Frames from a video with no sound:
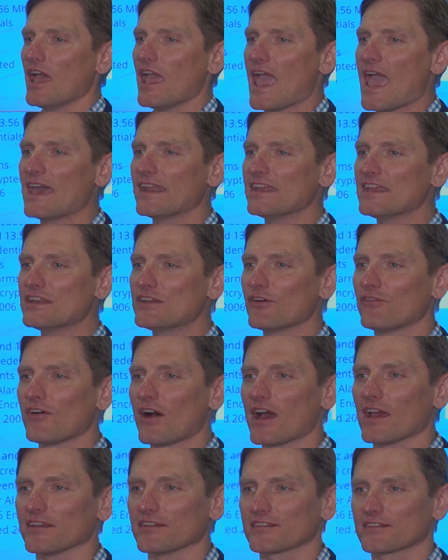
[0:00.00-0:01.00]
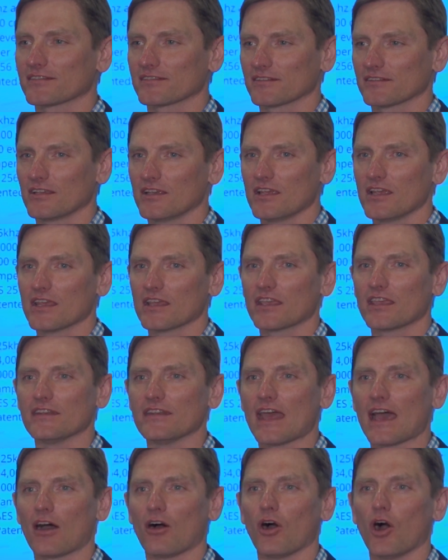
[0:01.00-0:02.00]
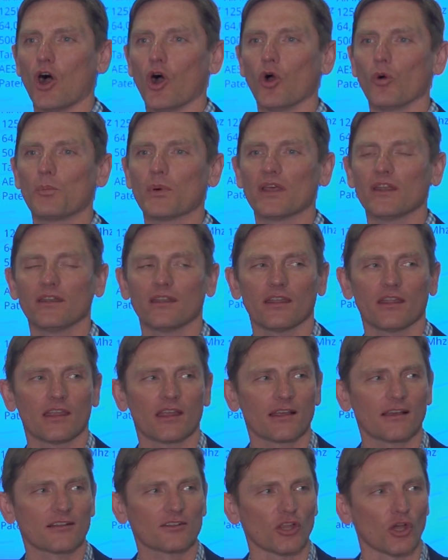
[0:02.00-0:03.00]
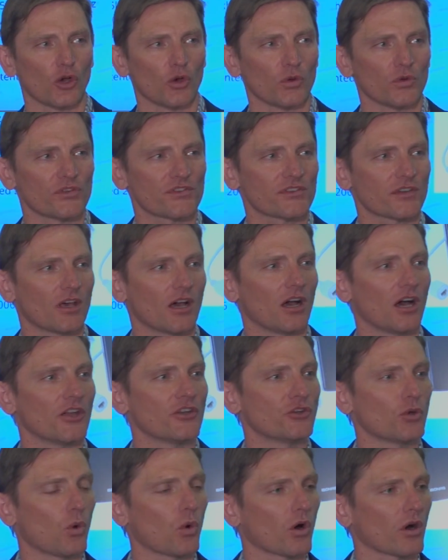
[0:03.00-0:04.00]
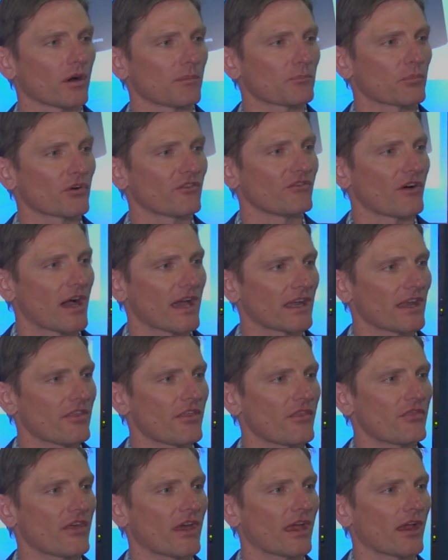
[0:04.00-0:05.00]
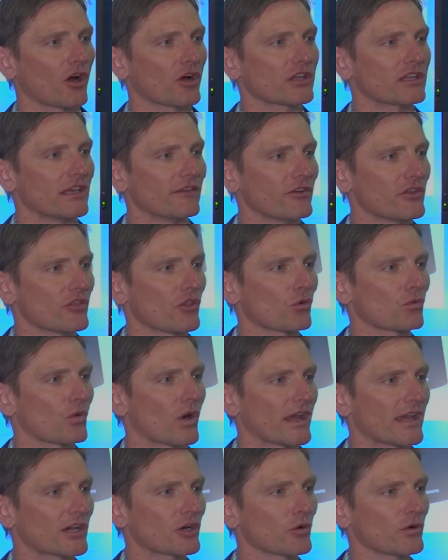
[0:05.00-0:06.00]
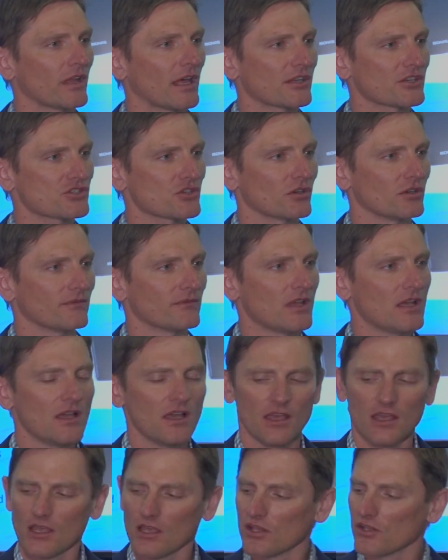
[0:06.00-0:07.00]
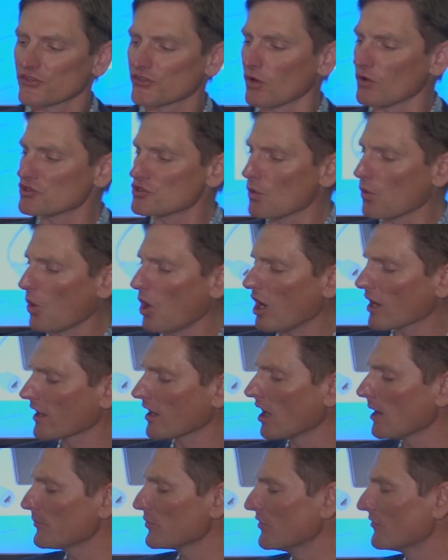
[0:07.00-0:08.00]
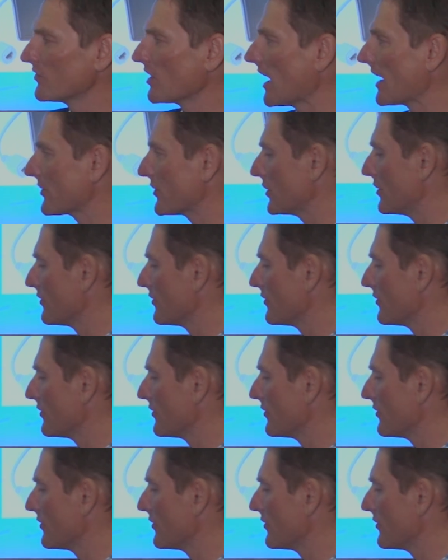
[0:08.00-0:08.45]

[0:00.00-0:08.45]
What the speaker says: Any device can now open and close a door, provided that they are given the right credentials. So as you walk up, you've got the